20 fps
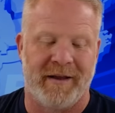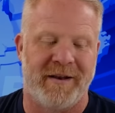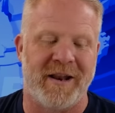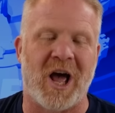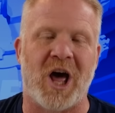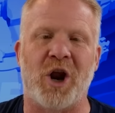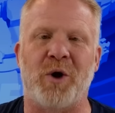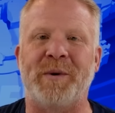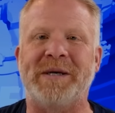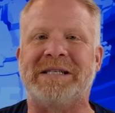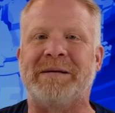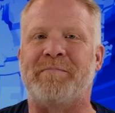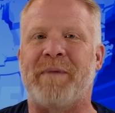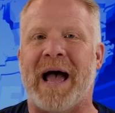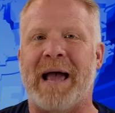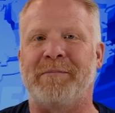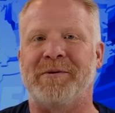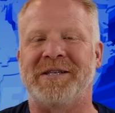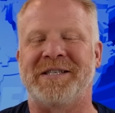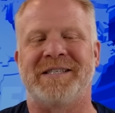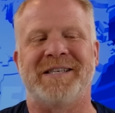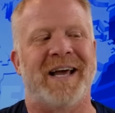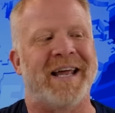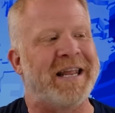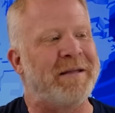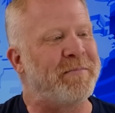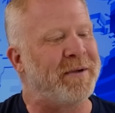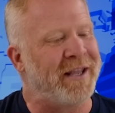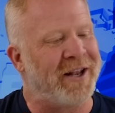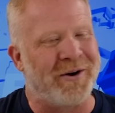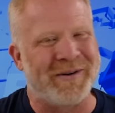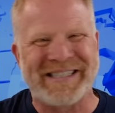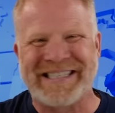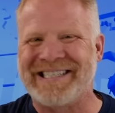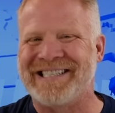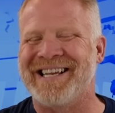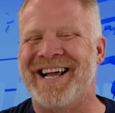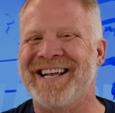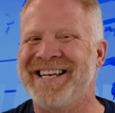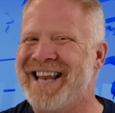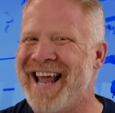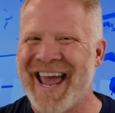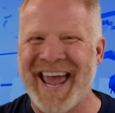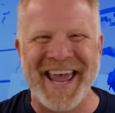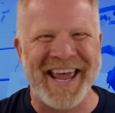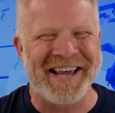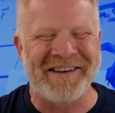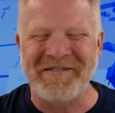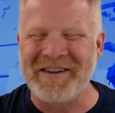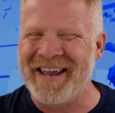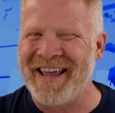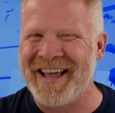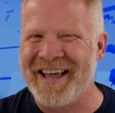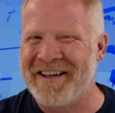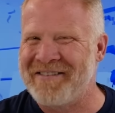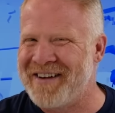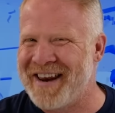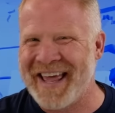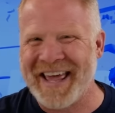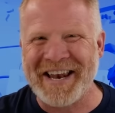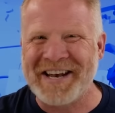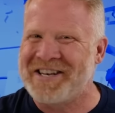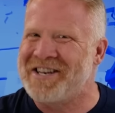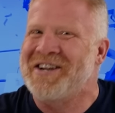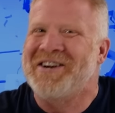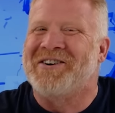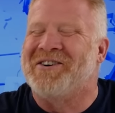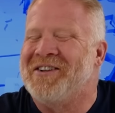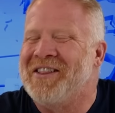Not always a Bible study, but you know, it's Sunday. What are you going to do?